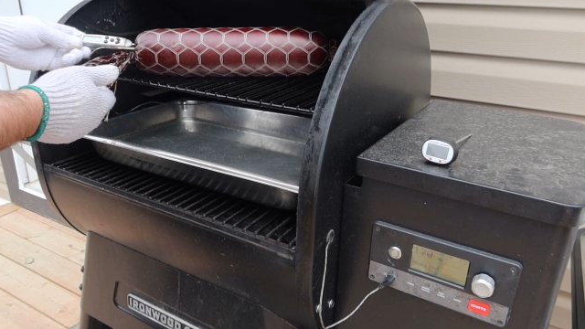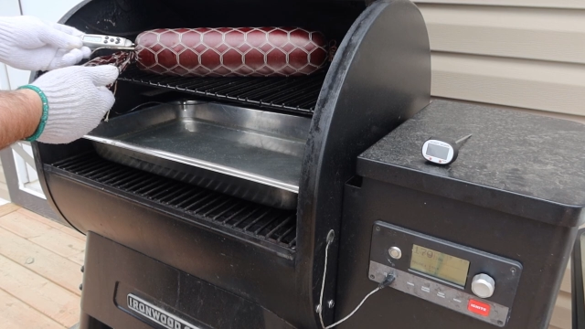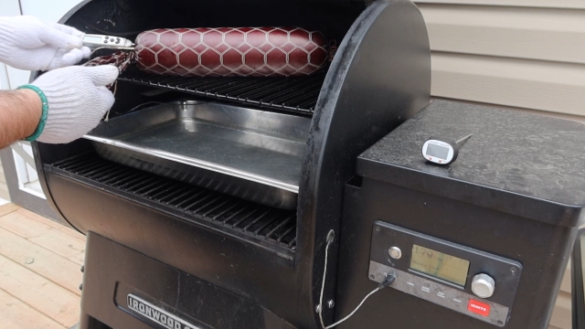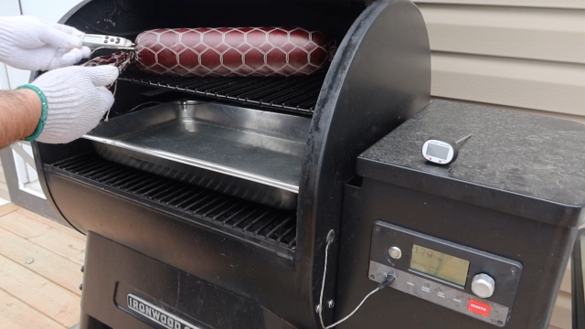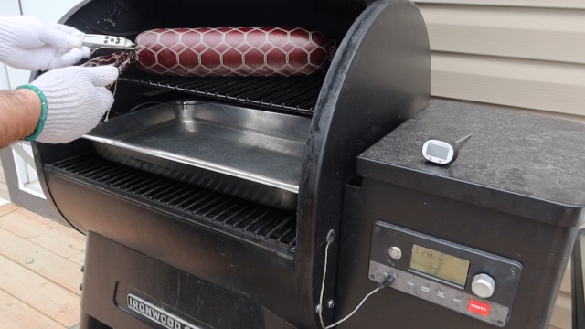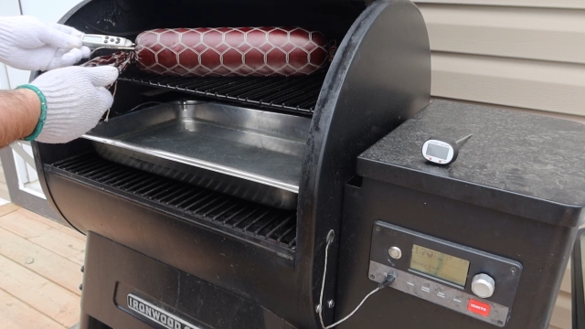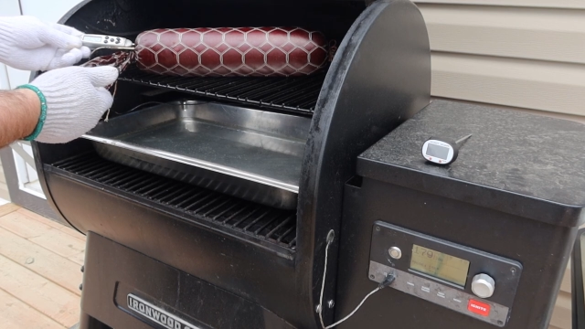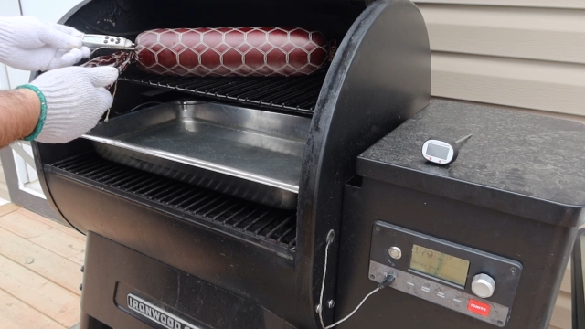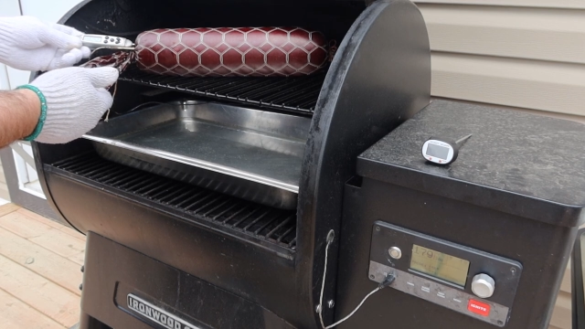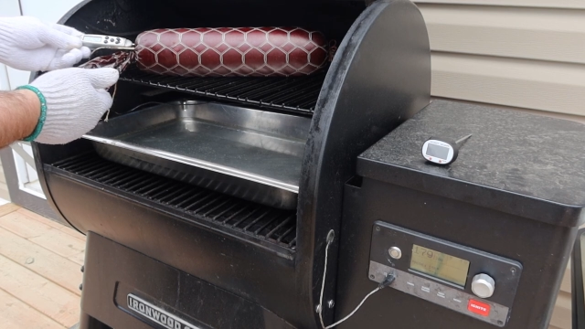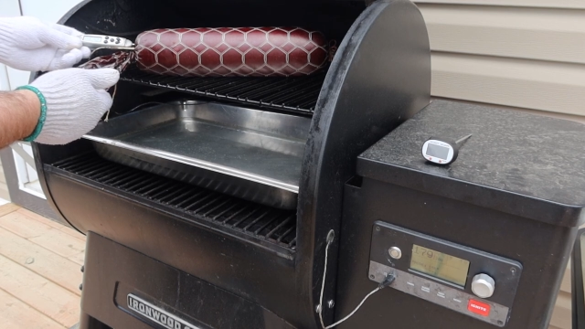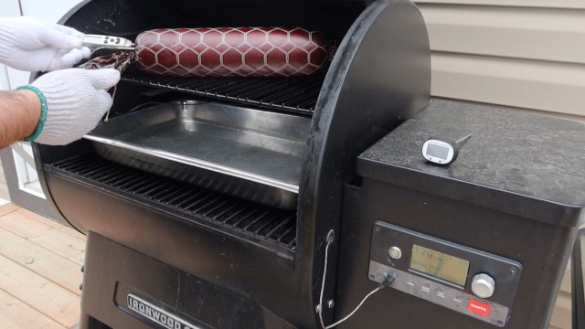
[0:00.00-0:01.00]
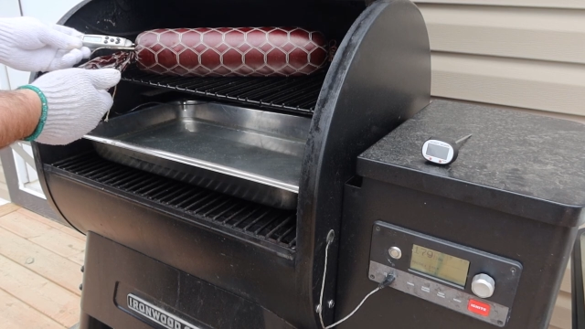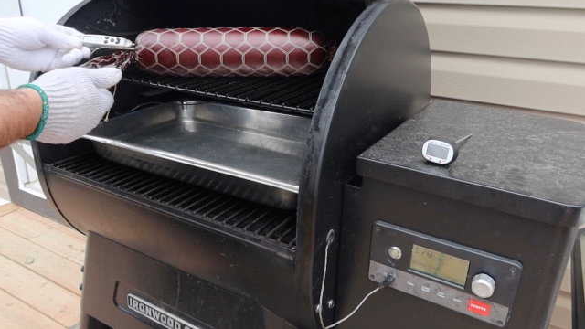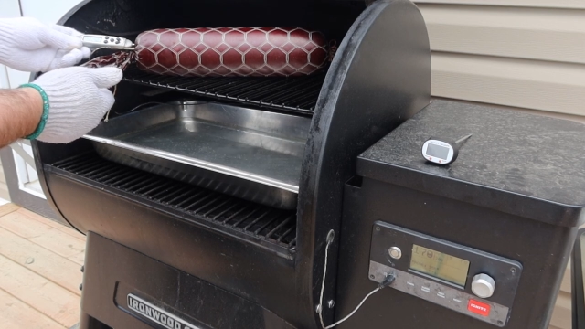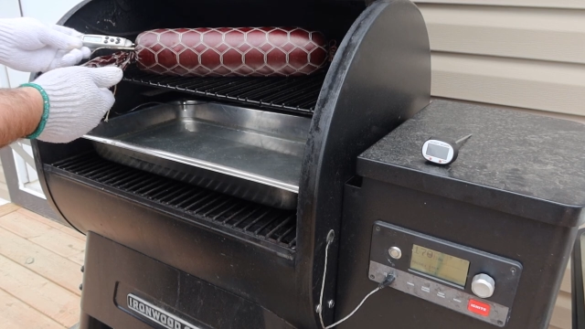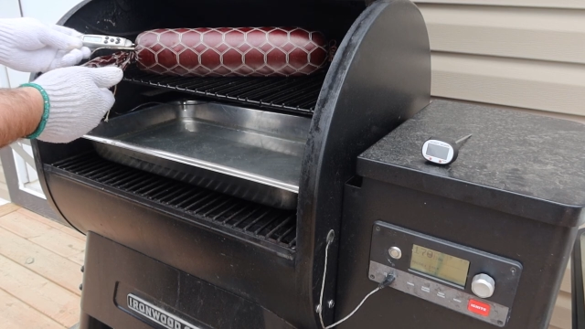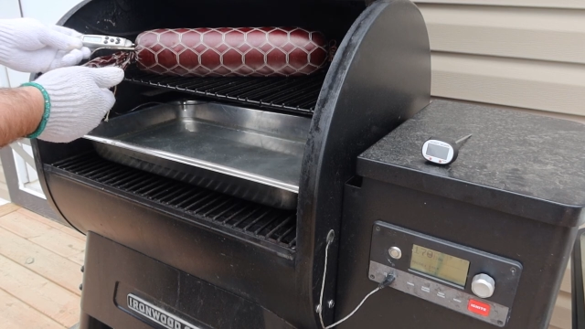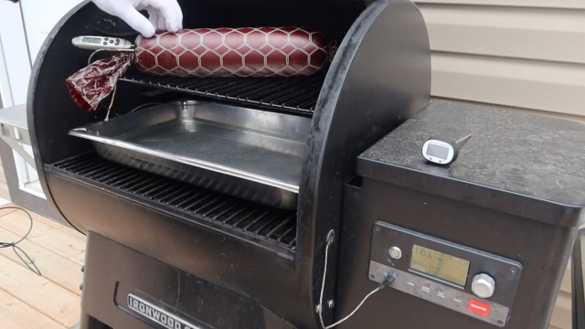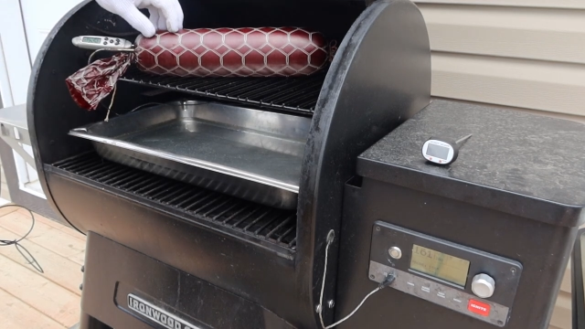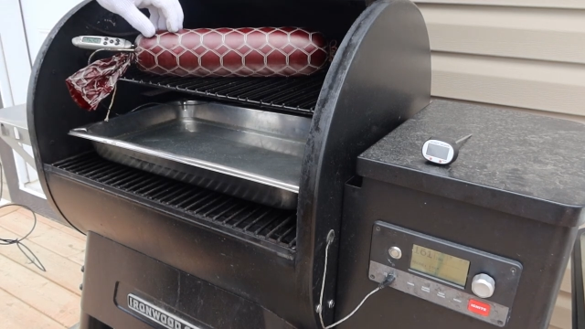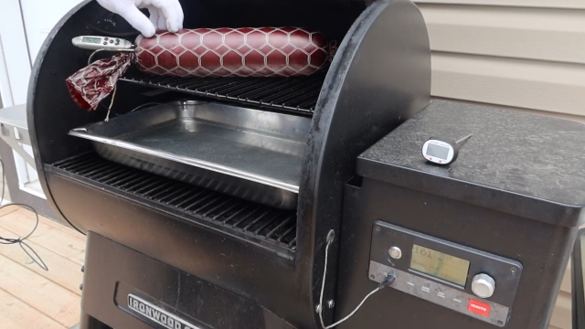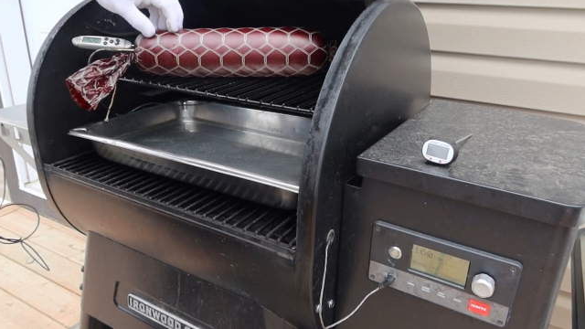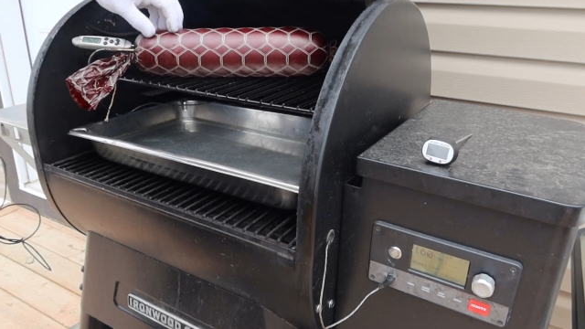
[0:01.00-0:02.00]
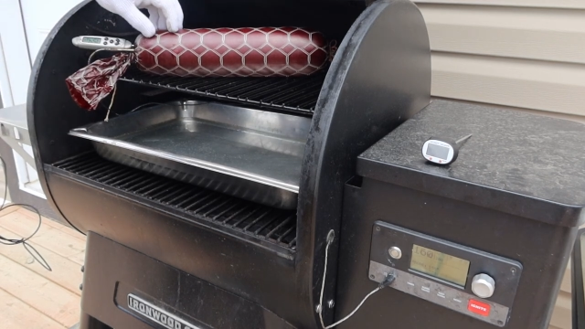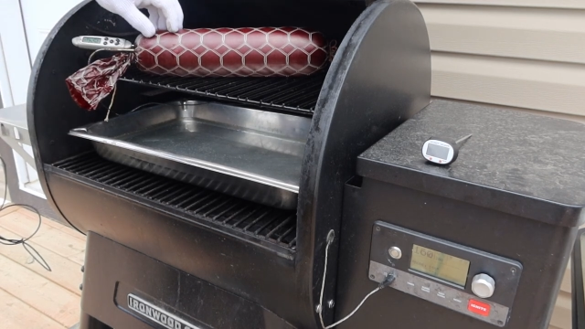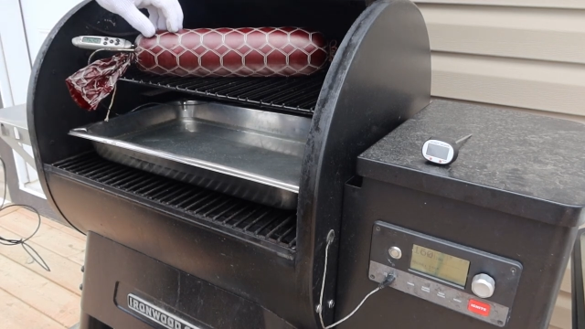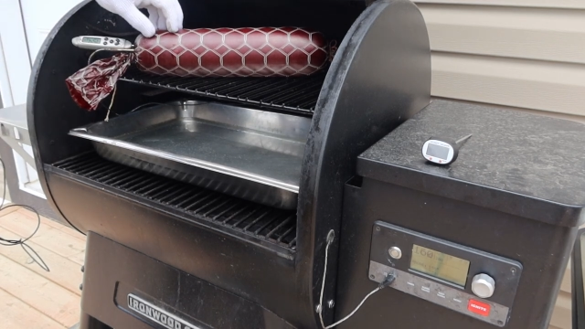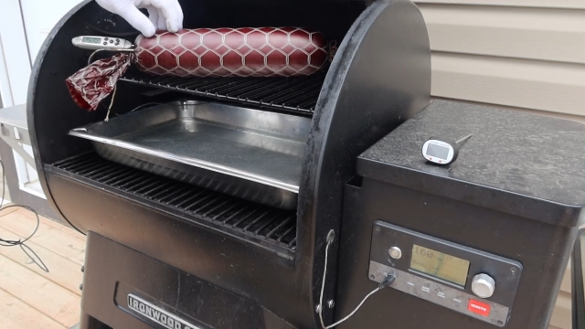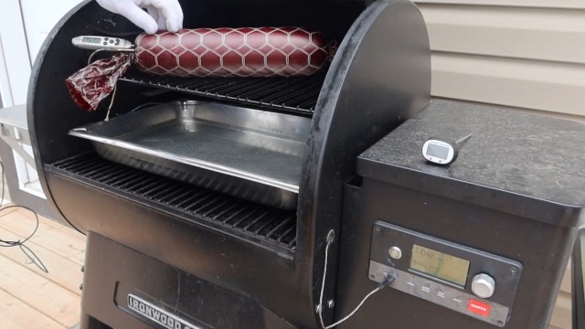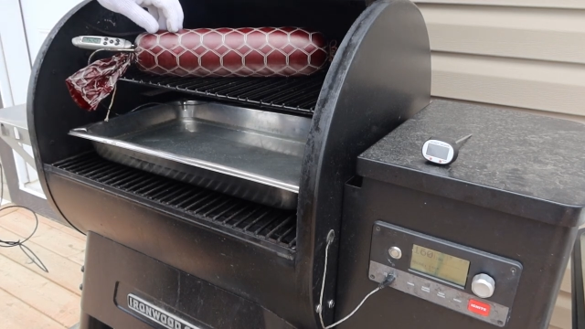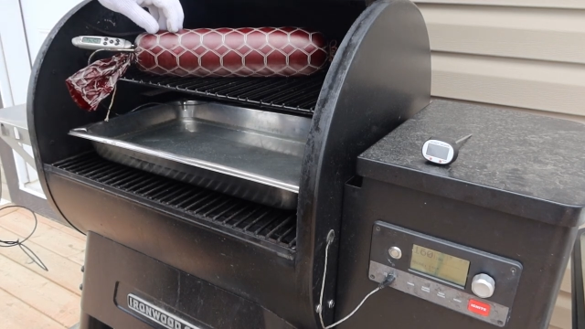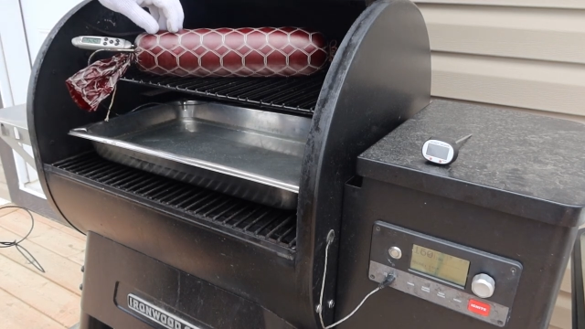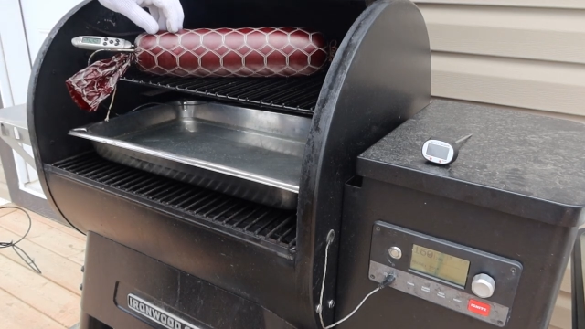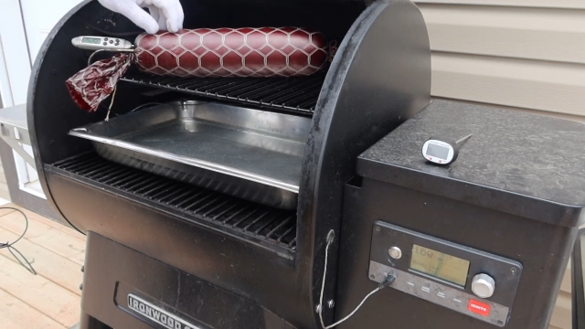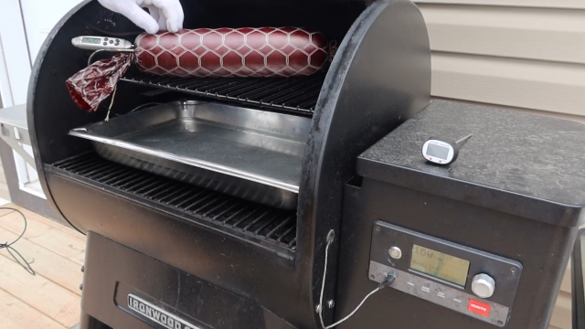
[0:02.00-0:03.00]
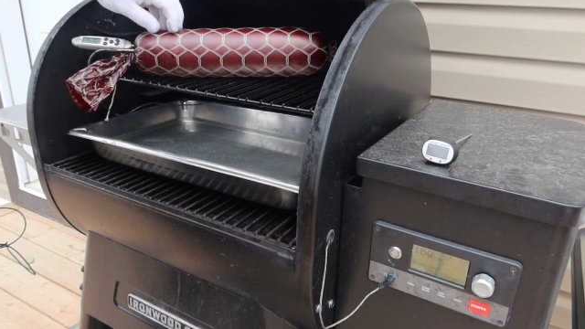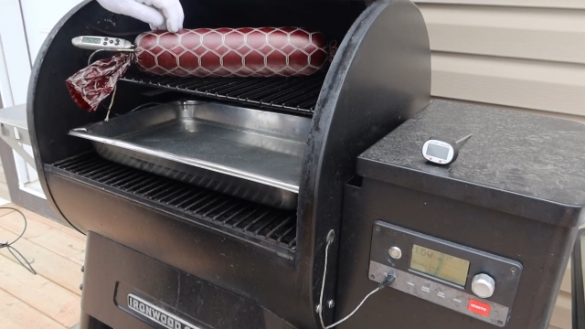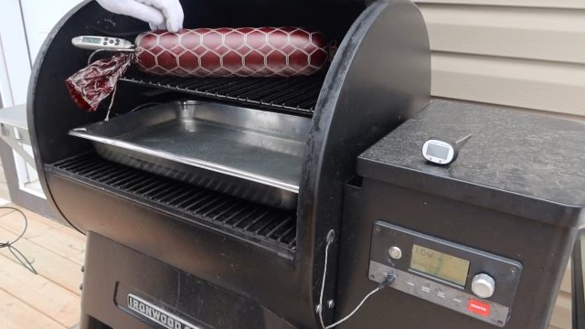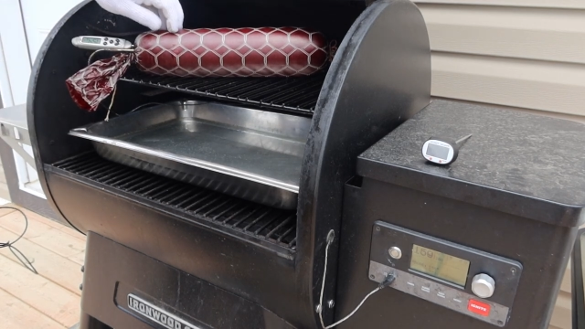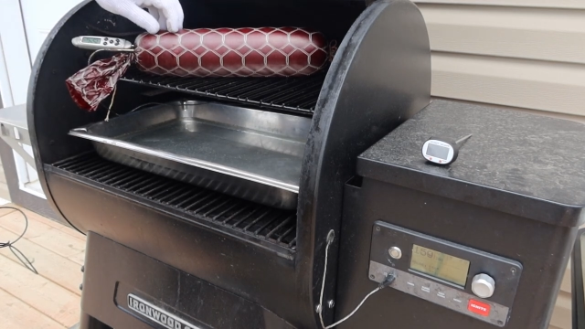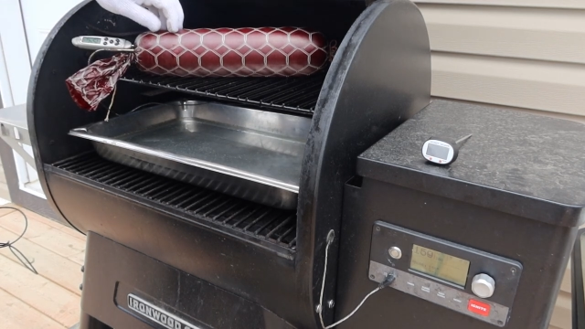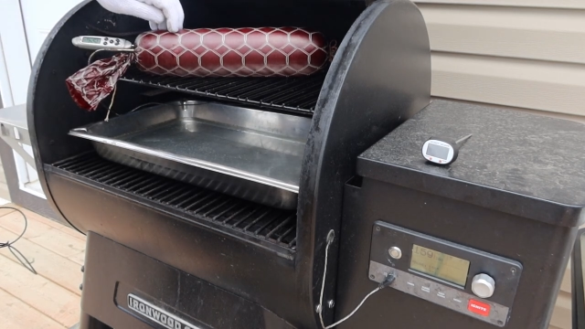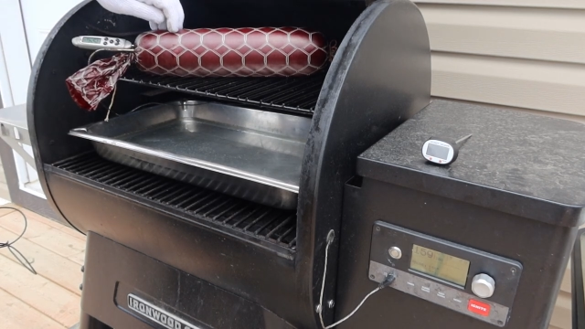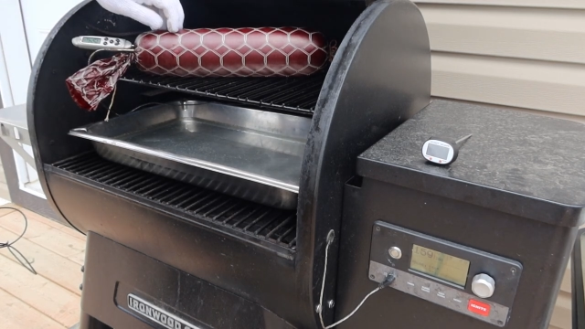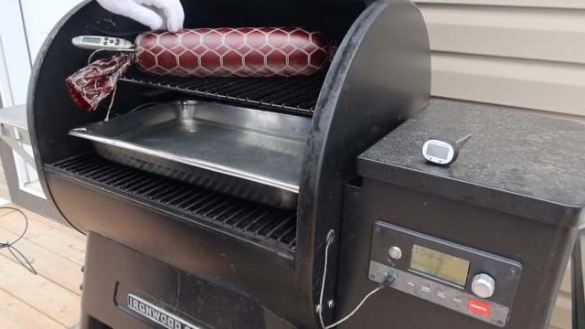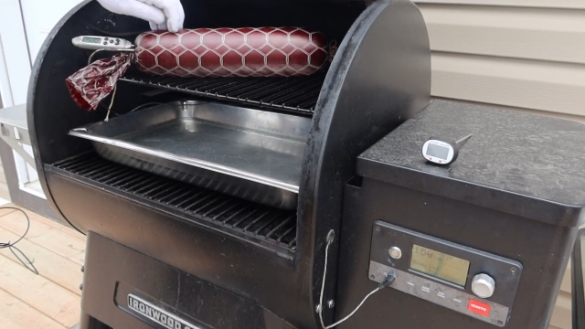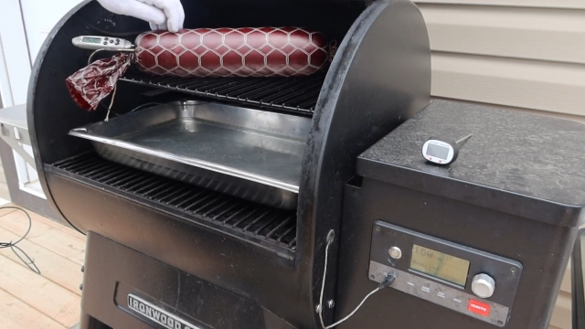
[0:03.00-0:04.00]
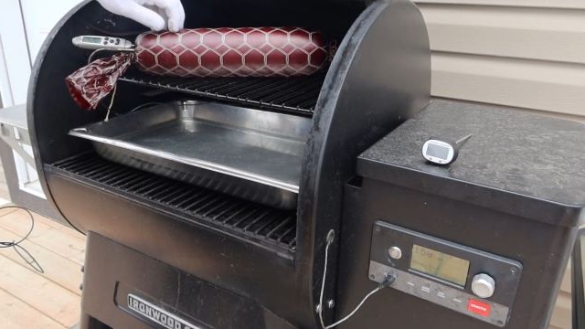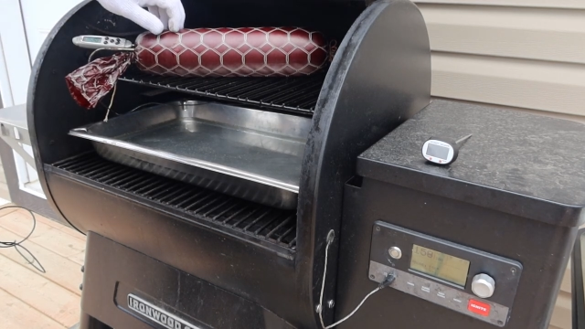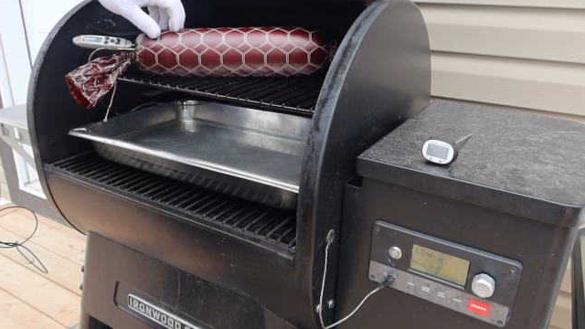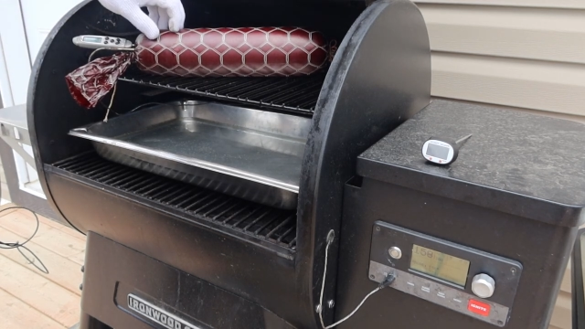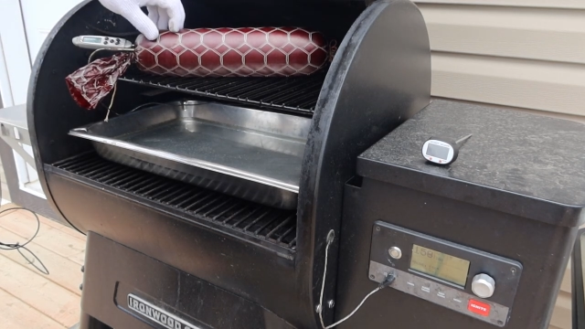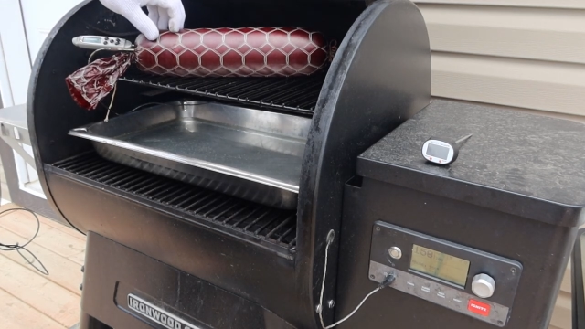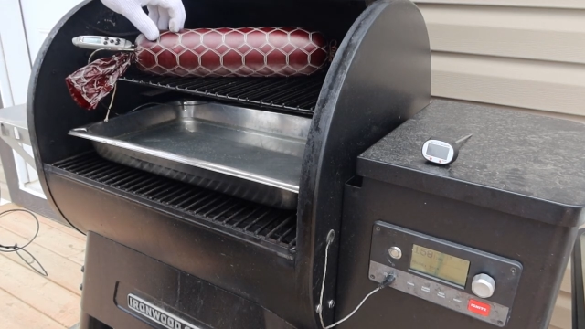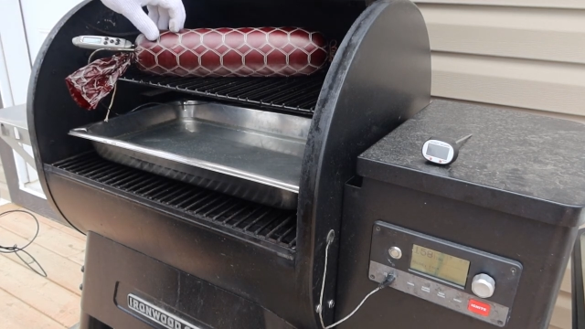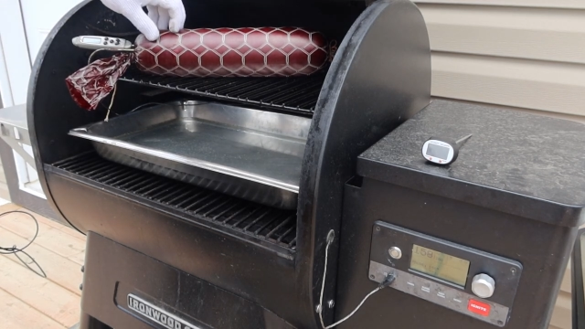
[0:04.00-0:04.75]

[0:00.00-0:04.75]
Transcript: [unreadable: no face in view]